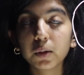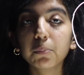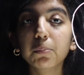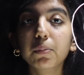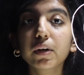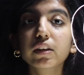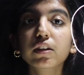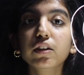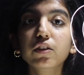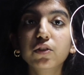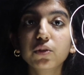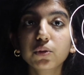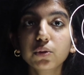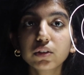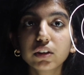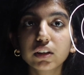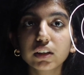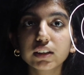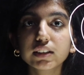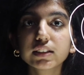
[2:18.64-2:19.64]
But the
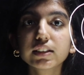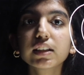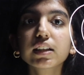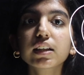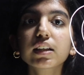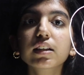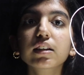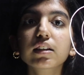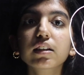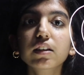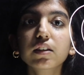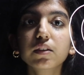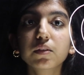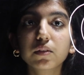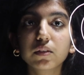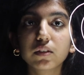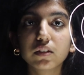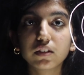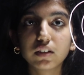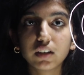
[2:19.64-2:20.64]
truth is,
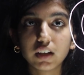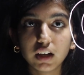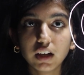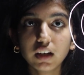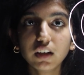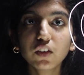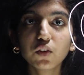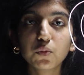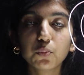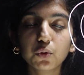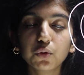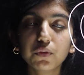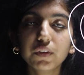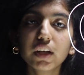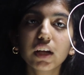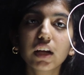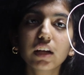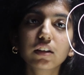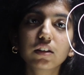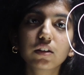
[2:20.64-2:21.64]
the train is
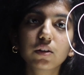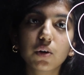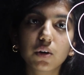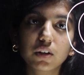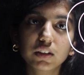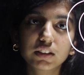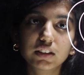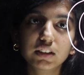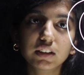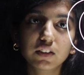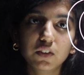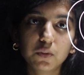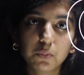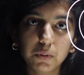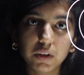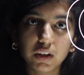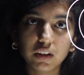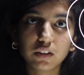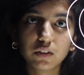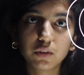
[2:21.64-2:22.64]
moving at constant
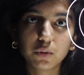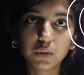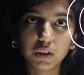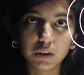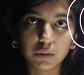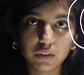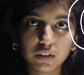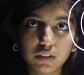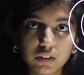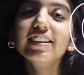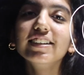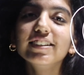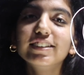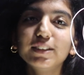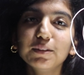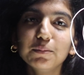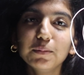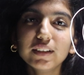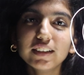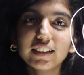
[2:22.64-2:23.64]
speed throughout.
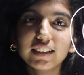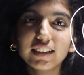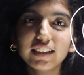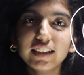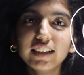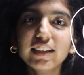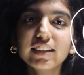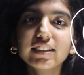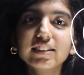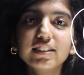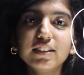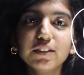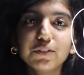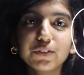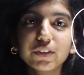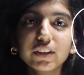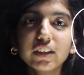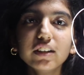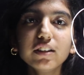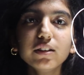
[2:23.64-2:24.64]
Similarly, it's
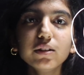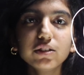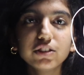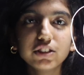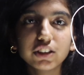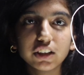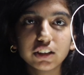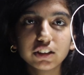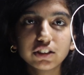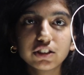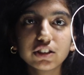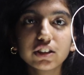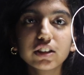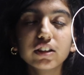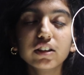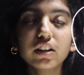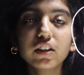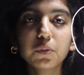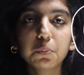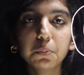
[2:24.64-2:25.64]
difficult to judge
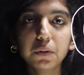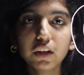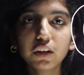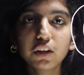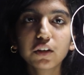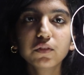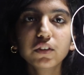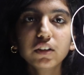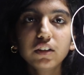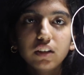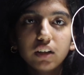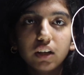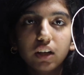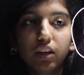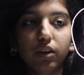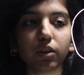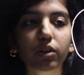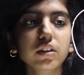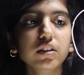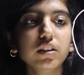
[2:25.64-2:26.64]
the speed of the
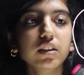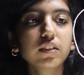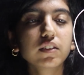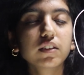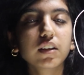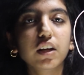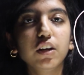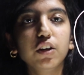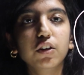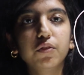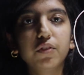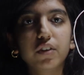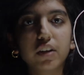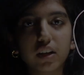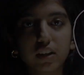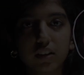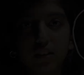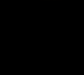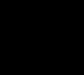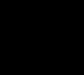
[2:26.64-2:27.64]
train on this kind of
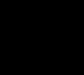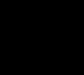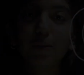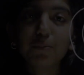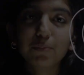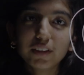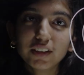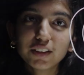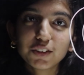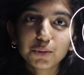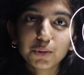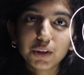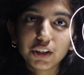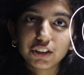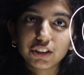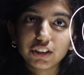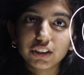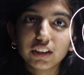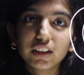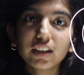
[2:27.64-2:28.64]
track. From this
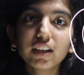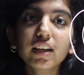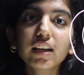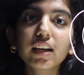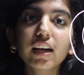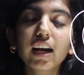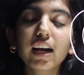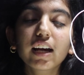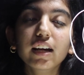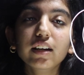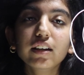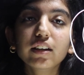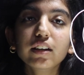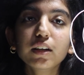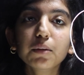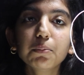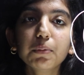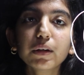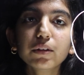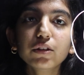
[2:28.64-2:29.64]
question, I
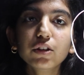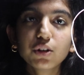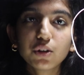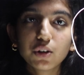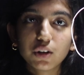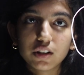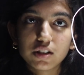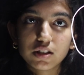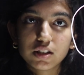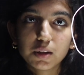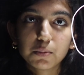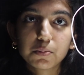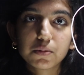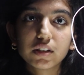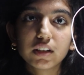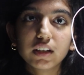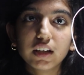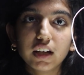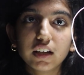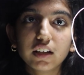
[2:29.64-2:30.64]
learned about the concepts
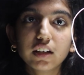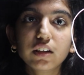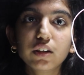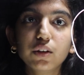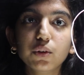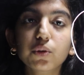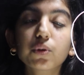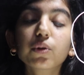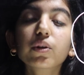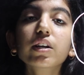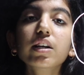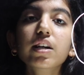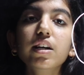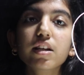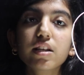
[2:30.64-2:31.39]
related to